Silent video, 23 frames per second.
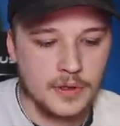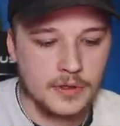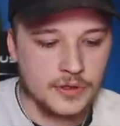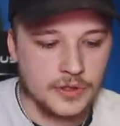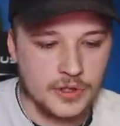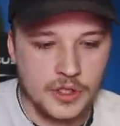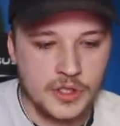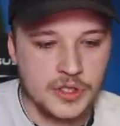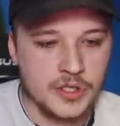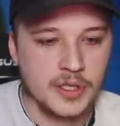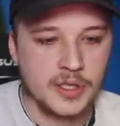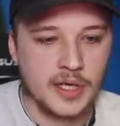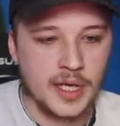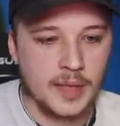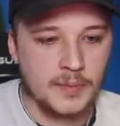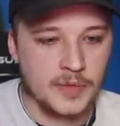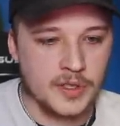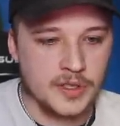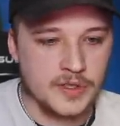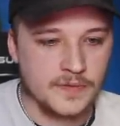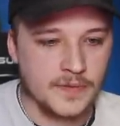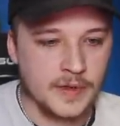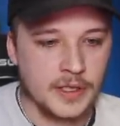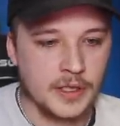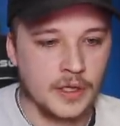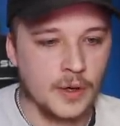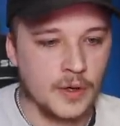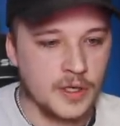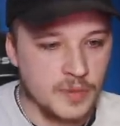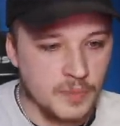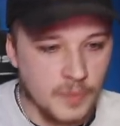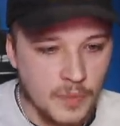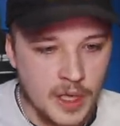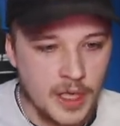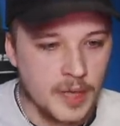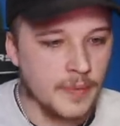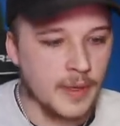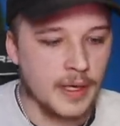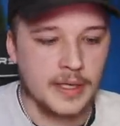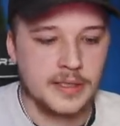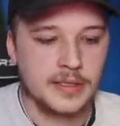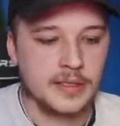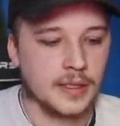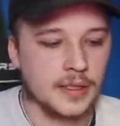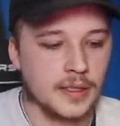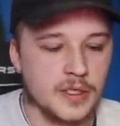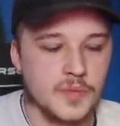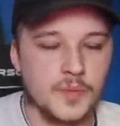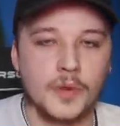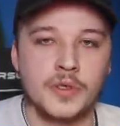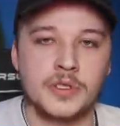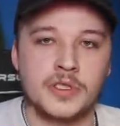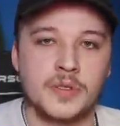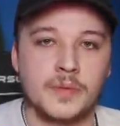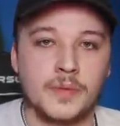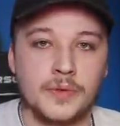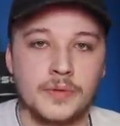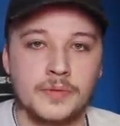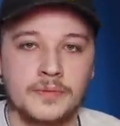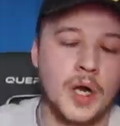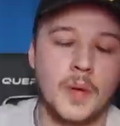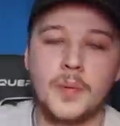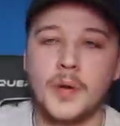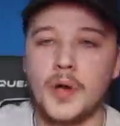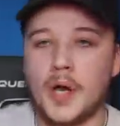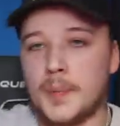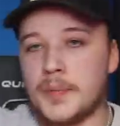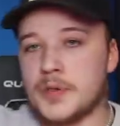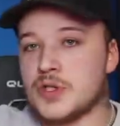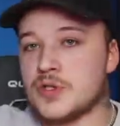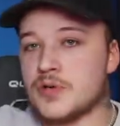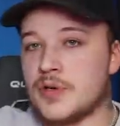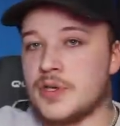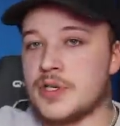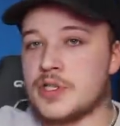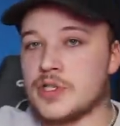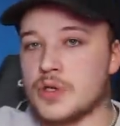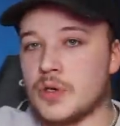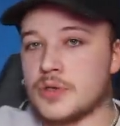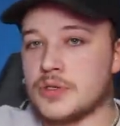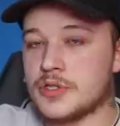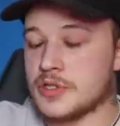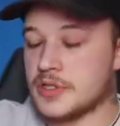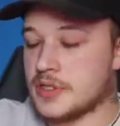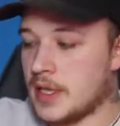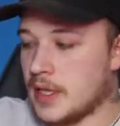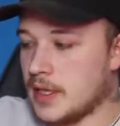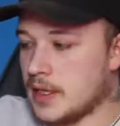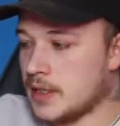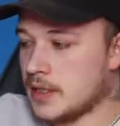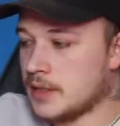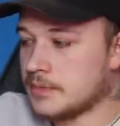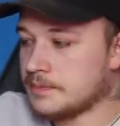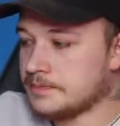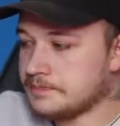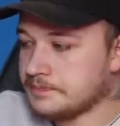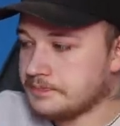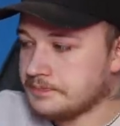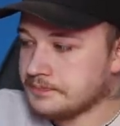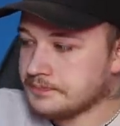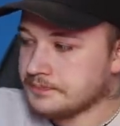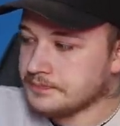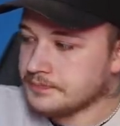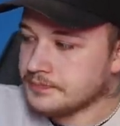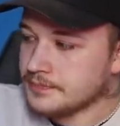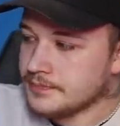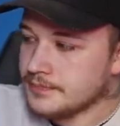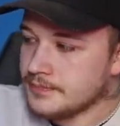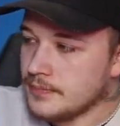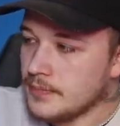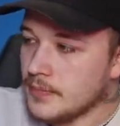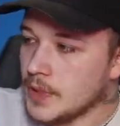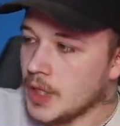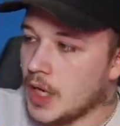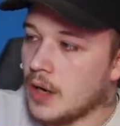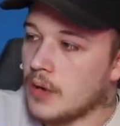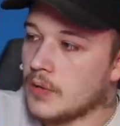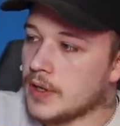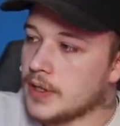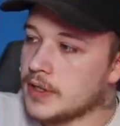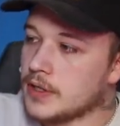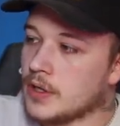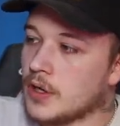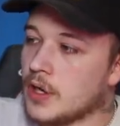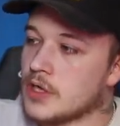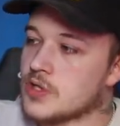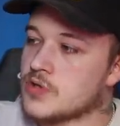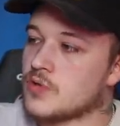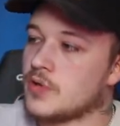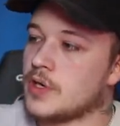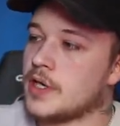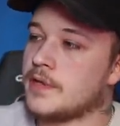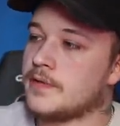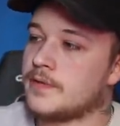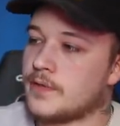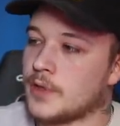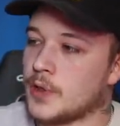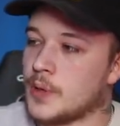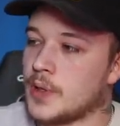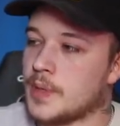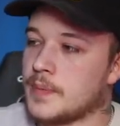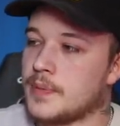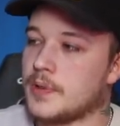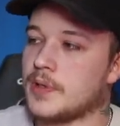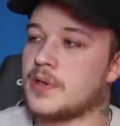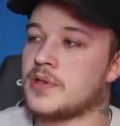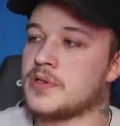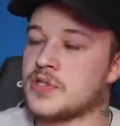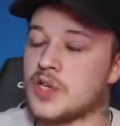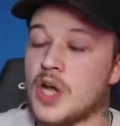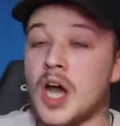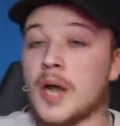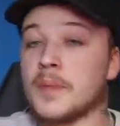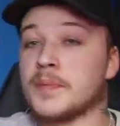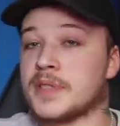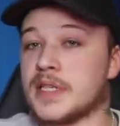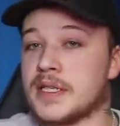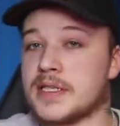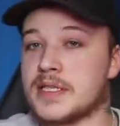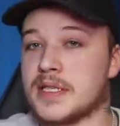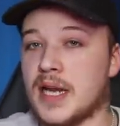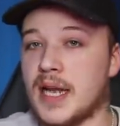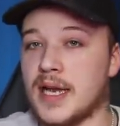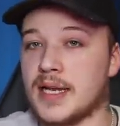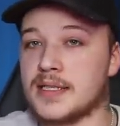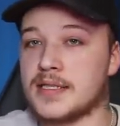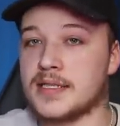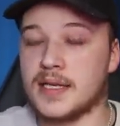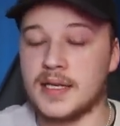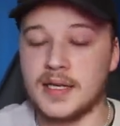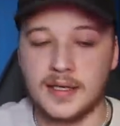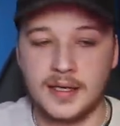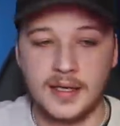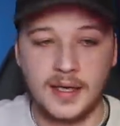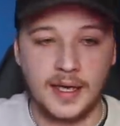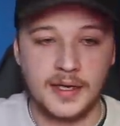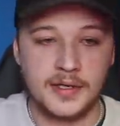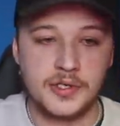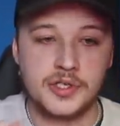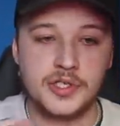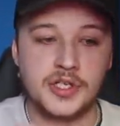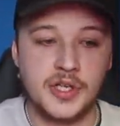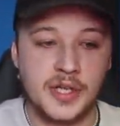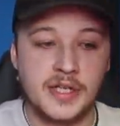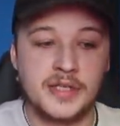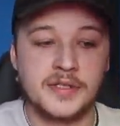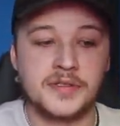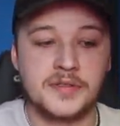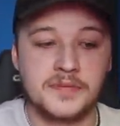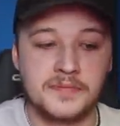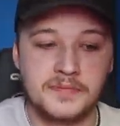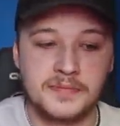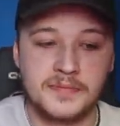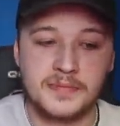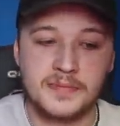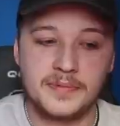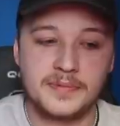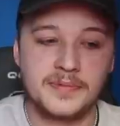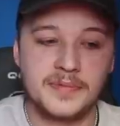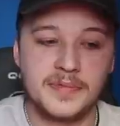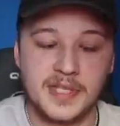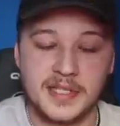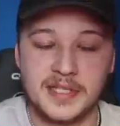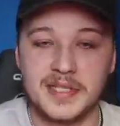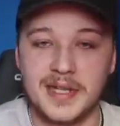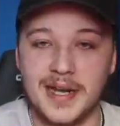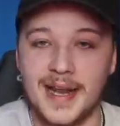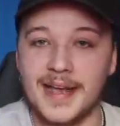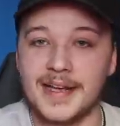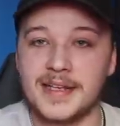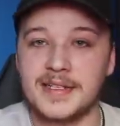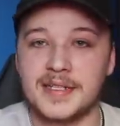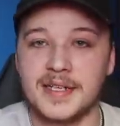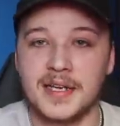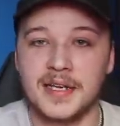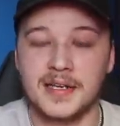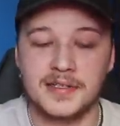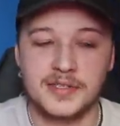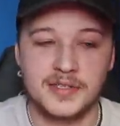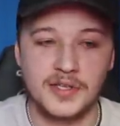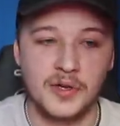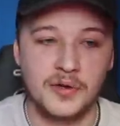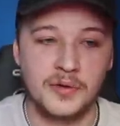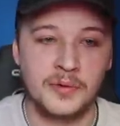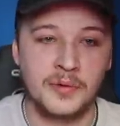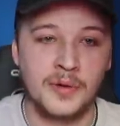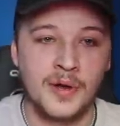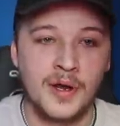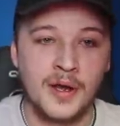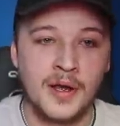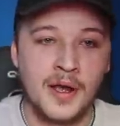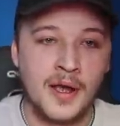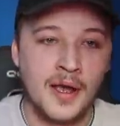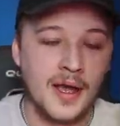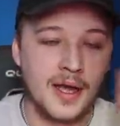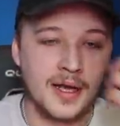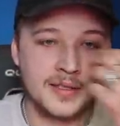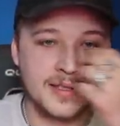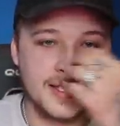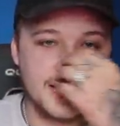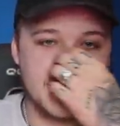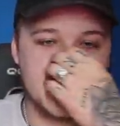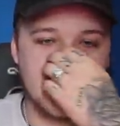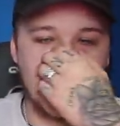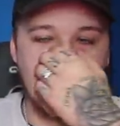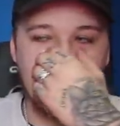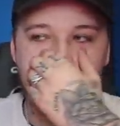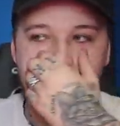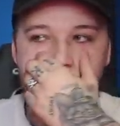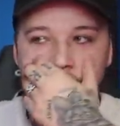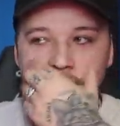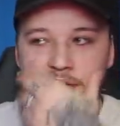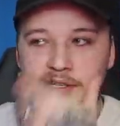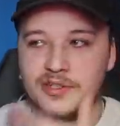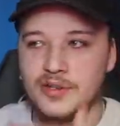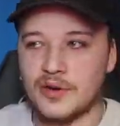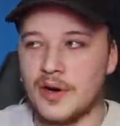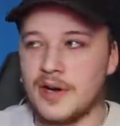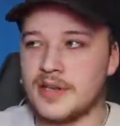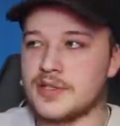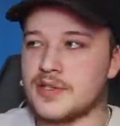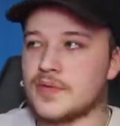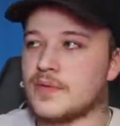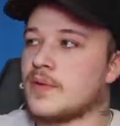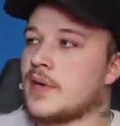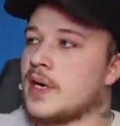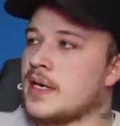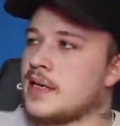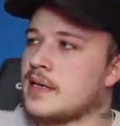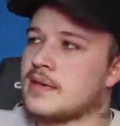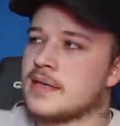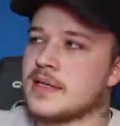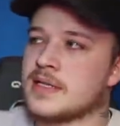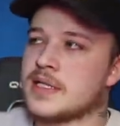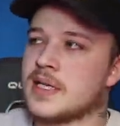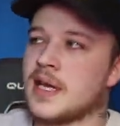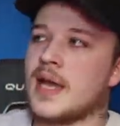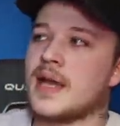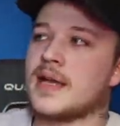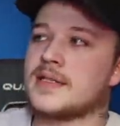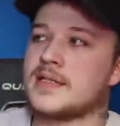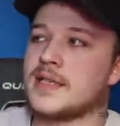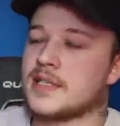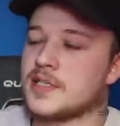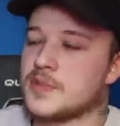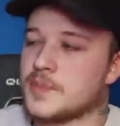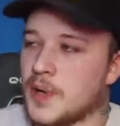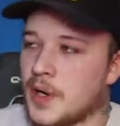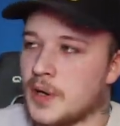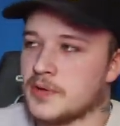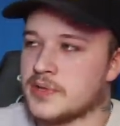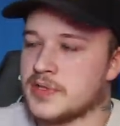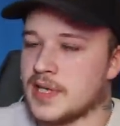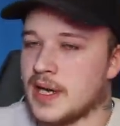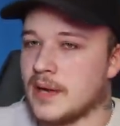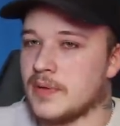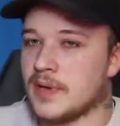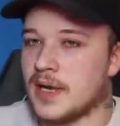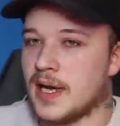Just to keep this video as minimalistic as possible. I'll put up a screenshot just here. I'll let you guys read through it because I'm dyslexic and she's dyslexic. So a dyslexic trying to read a dyslexic's post out